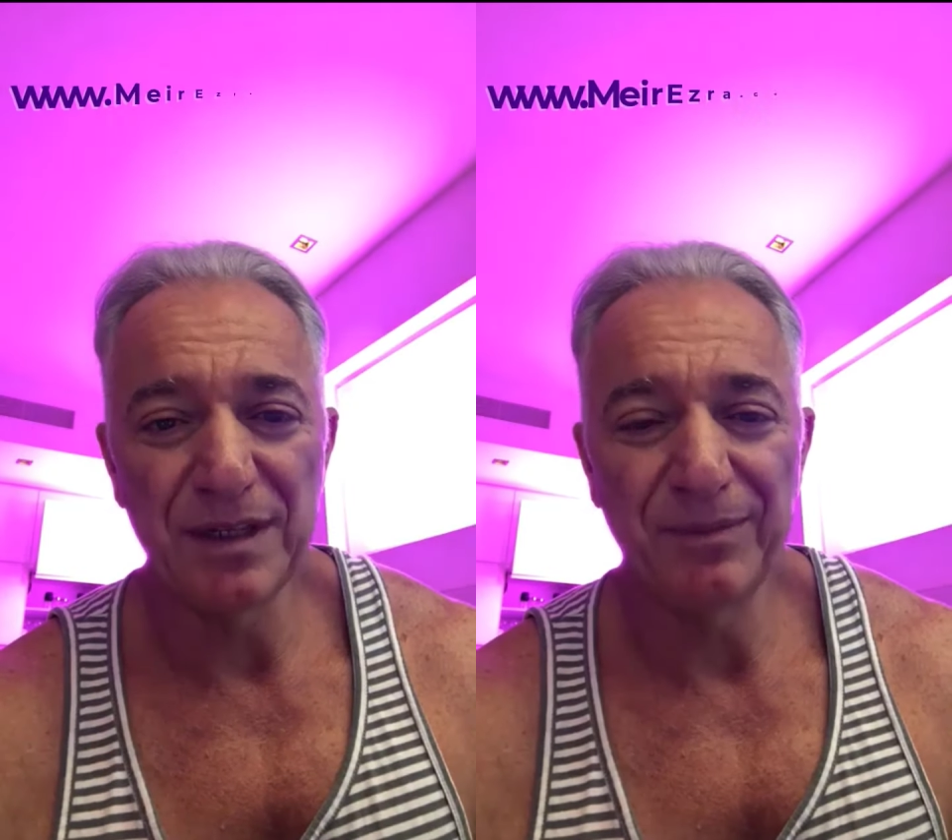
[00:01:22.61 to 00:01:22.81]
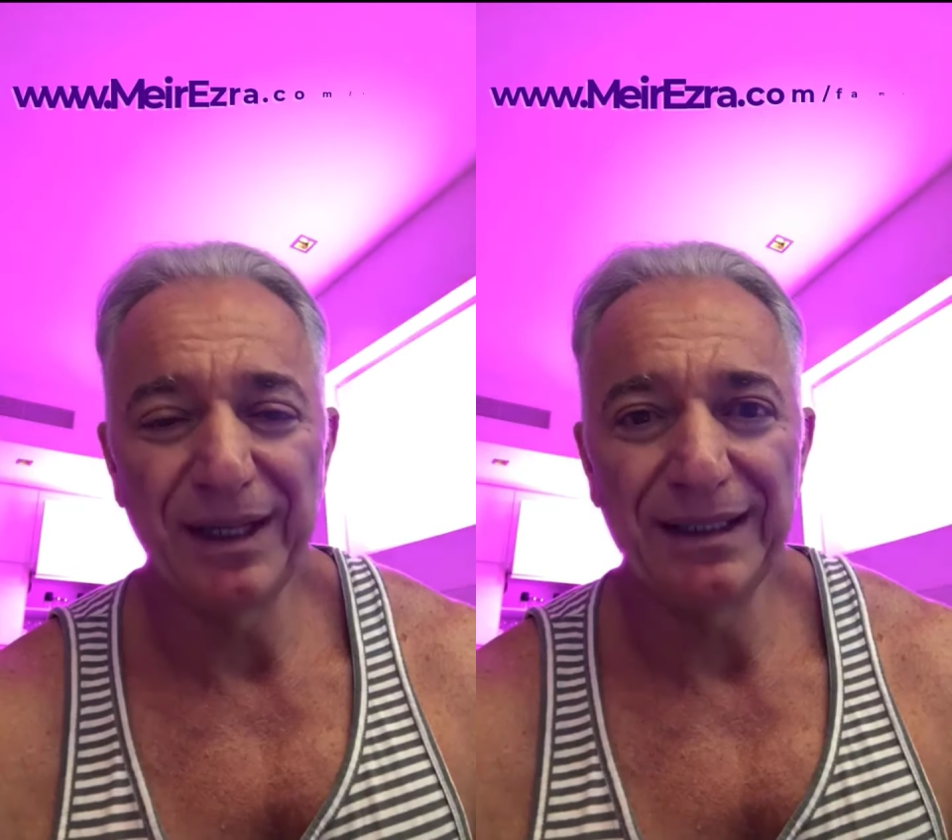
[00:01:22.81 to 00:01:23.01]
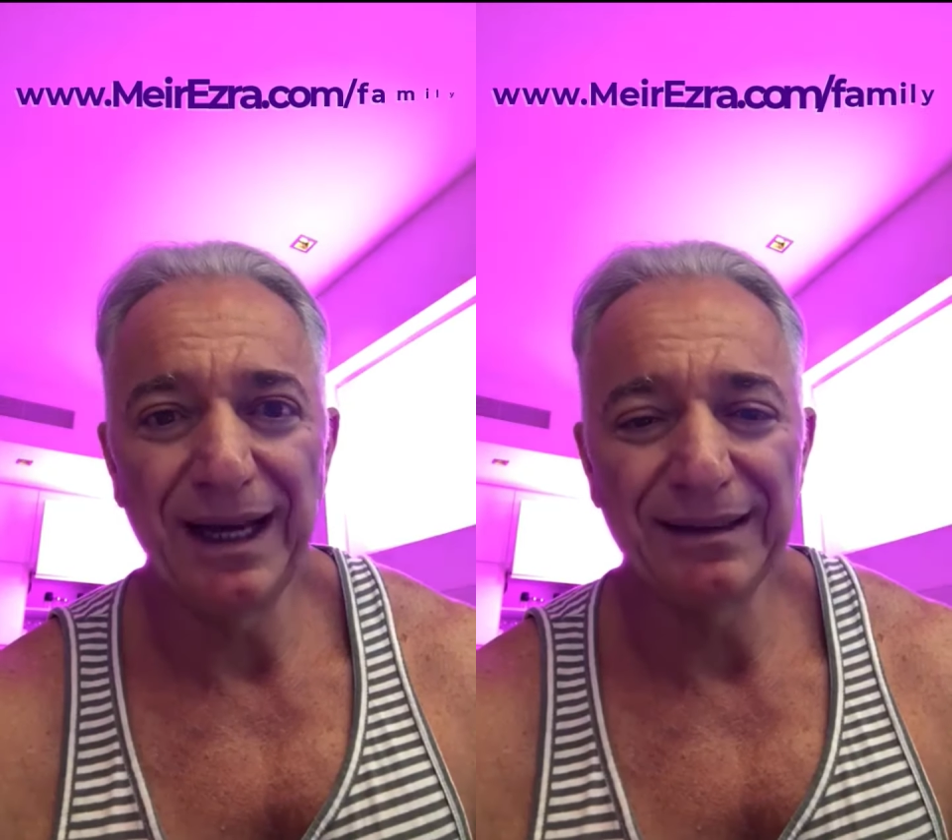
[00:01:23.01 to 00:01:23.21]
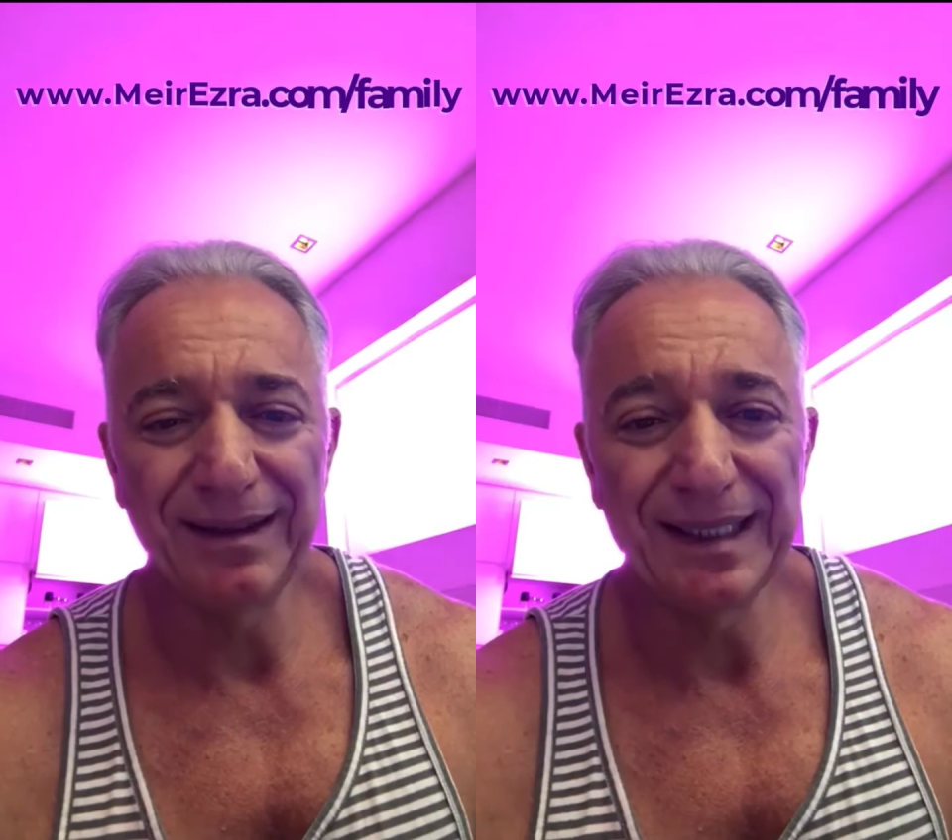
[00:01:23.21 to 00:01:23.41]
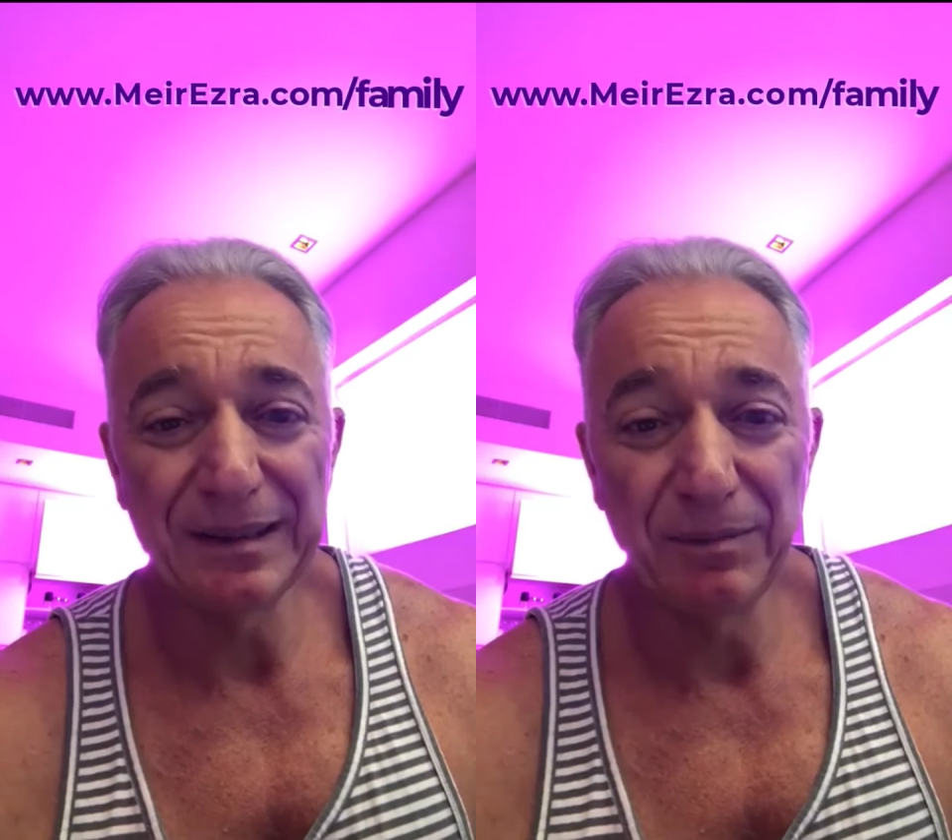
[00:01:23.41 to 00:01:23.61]
and by
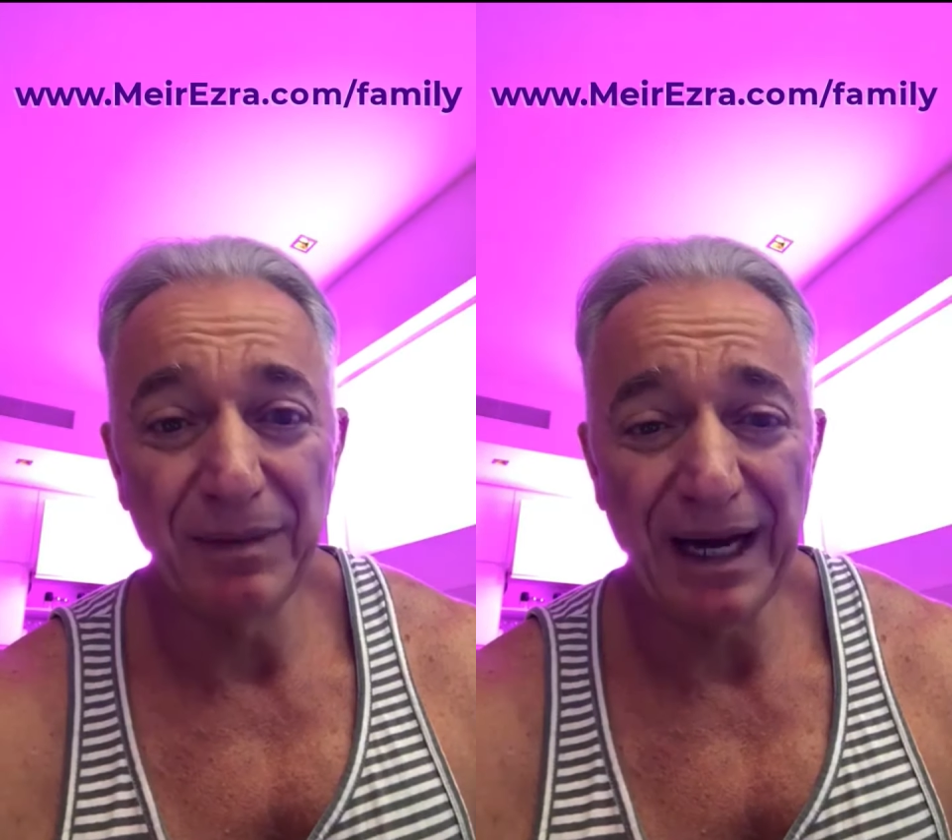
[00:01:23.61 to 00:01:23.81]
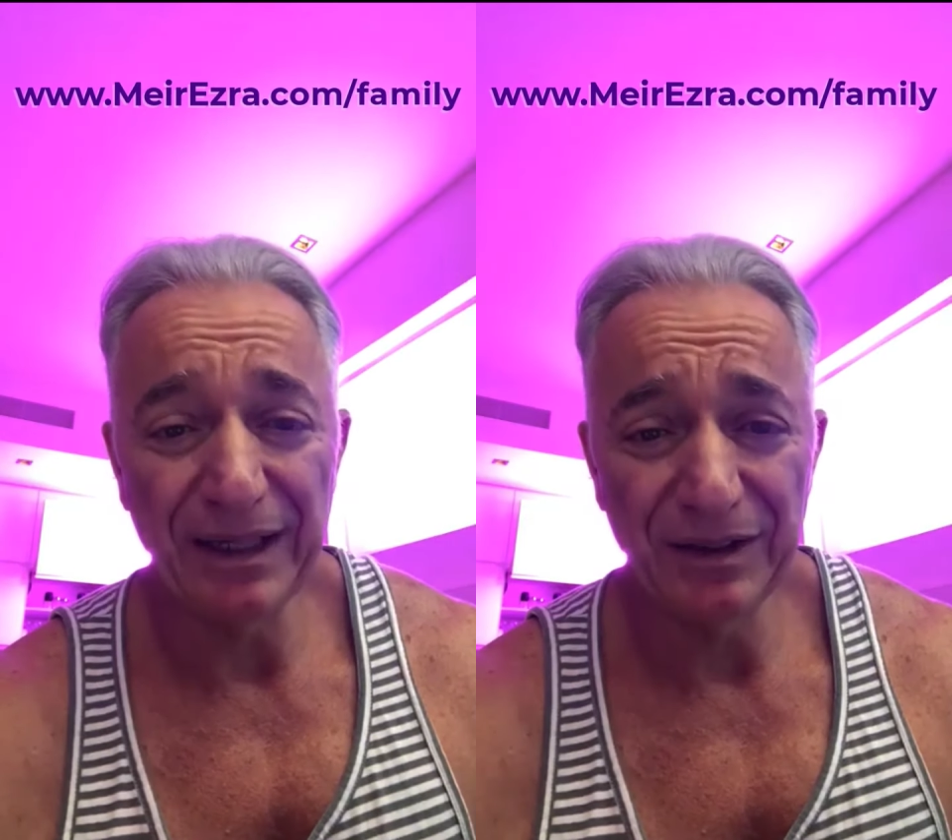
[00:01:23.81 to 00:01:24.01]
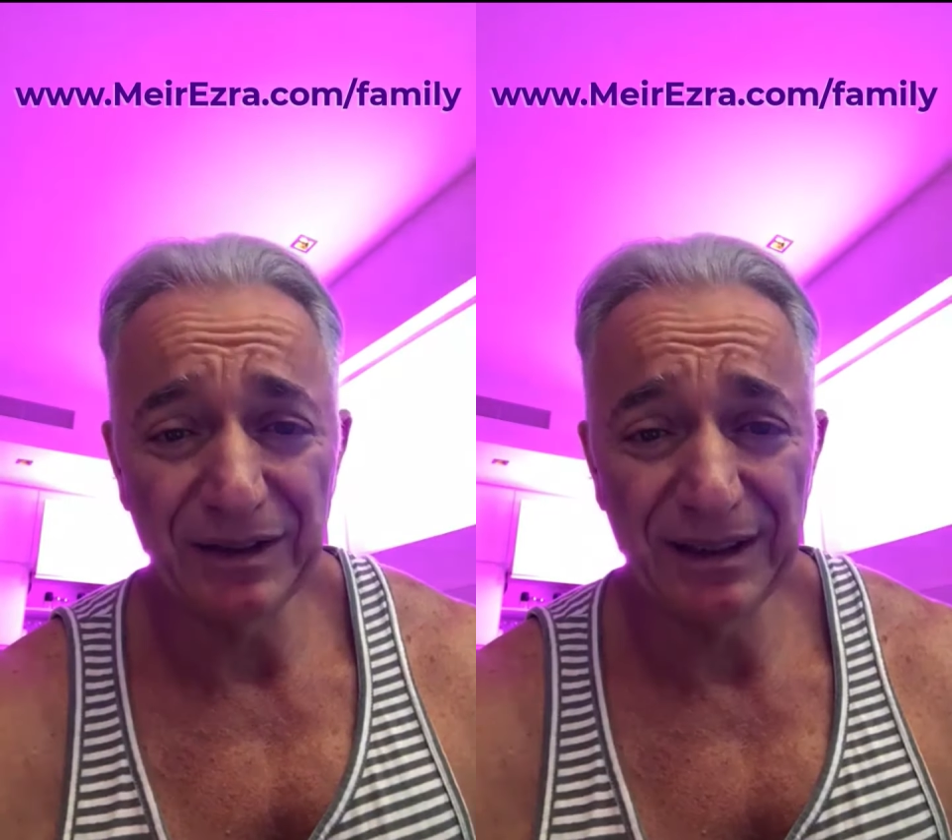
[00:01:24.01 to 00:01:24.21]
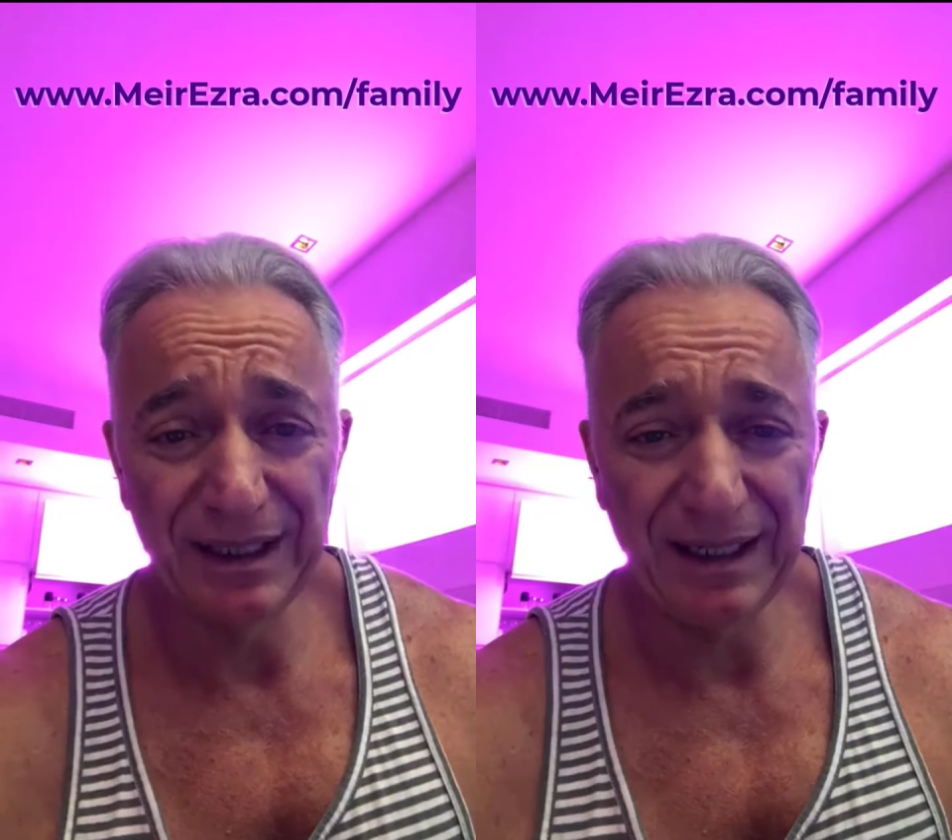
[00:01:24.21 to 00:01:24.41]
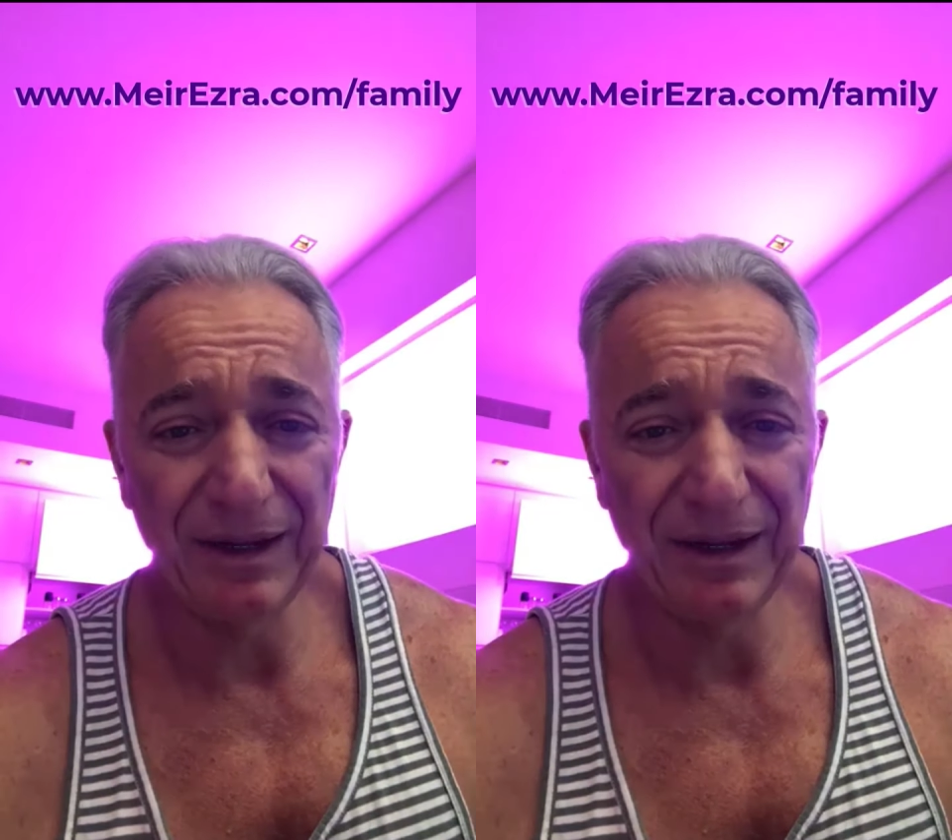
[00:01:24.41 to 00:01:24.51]
that admire the